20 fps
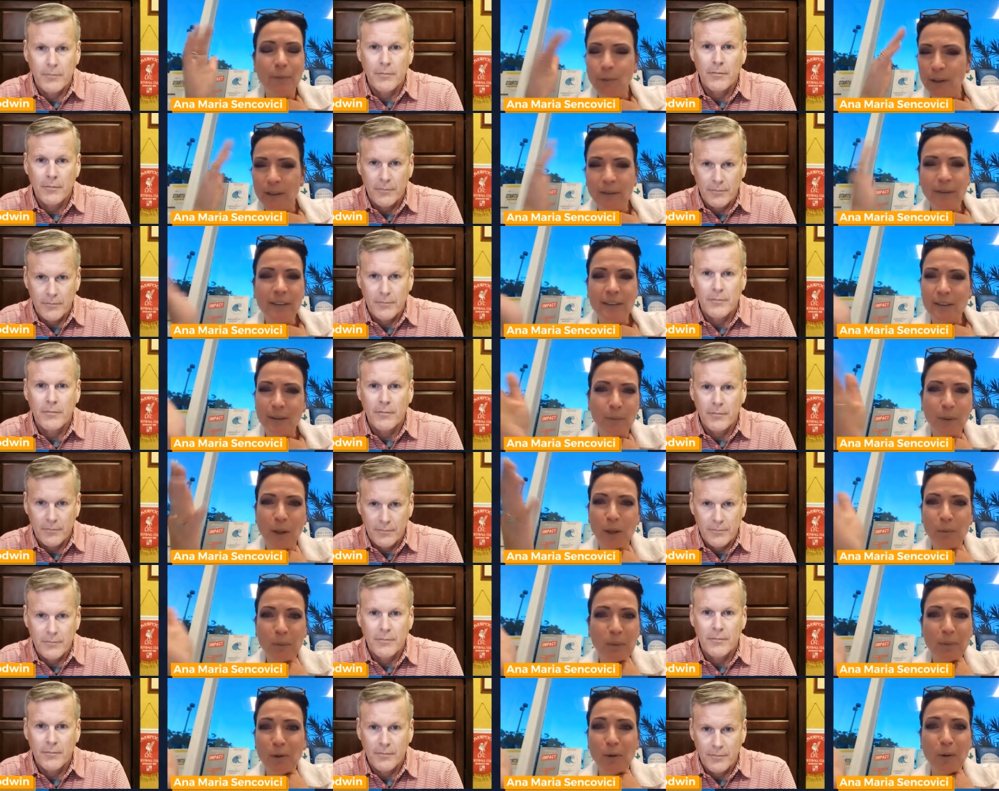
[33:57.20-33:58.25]
Speaker 1: What some
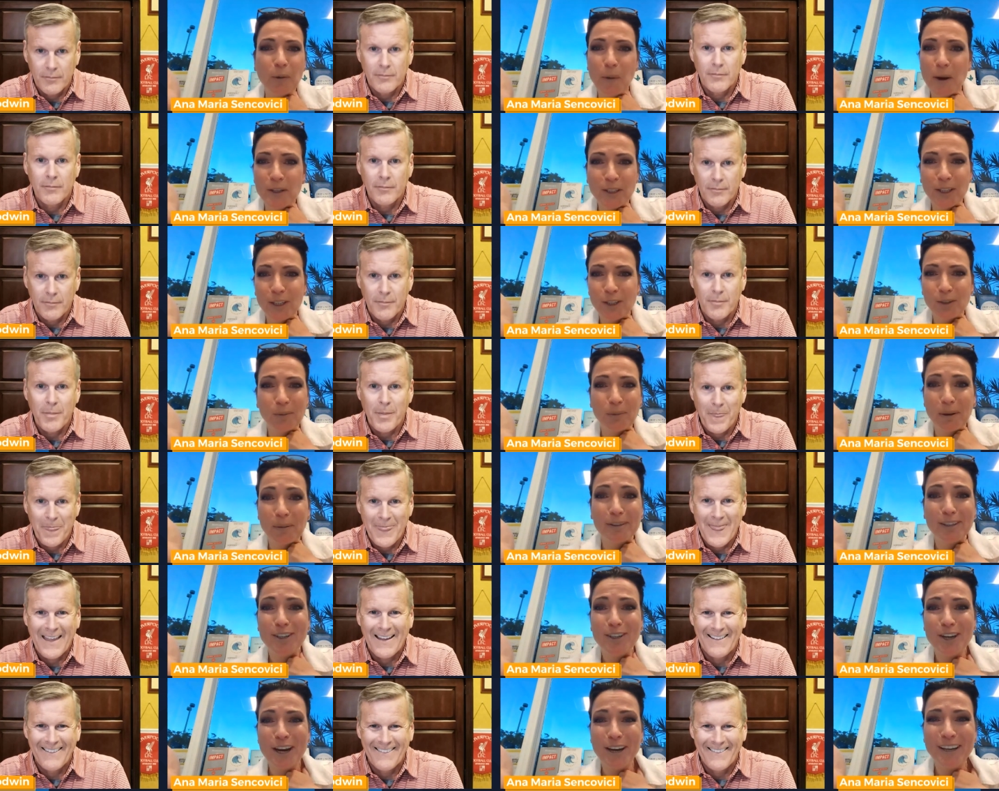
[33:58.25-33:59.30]
other people who are watching this will be
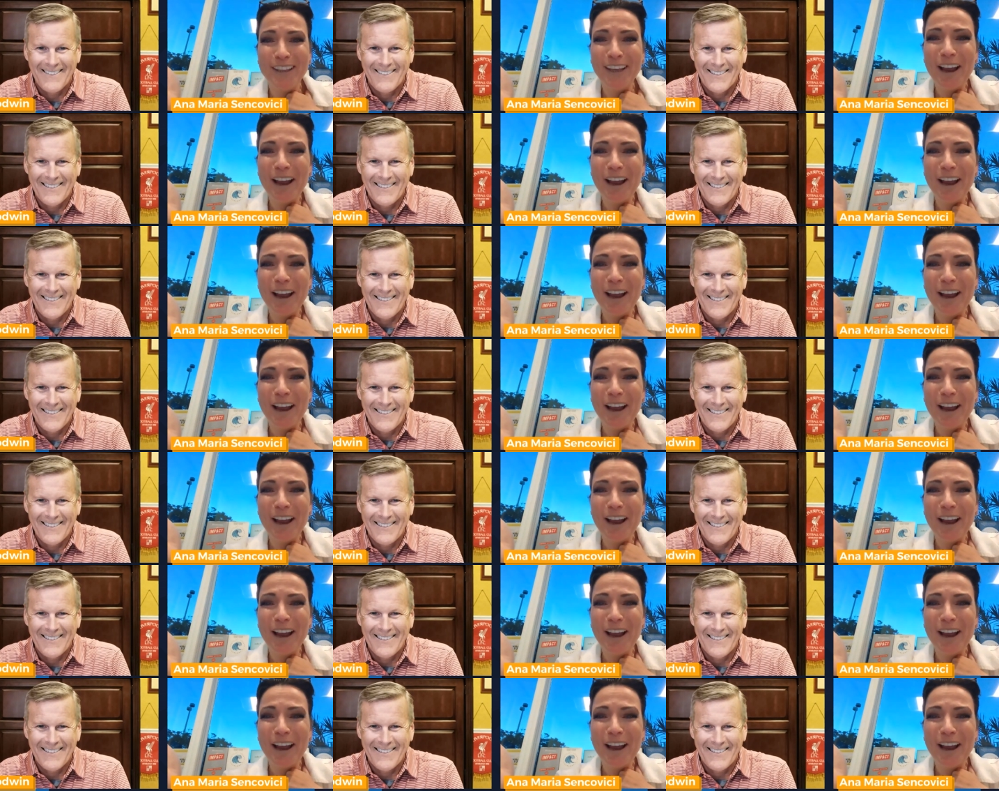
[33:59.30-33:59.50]
able to share in the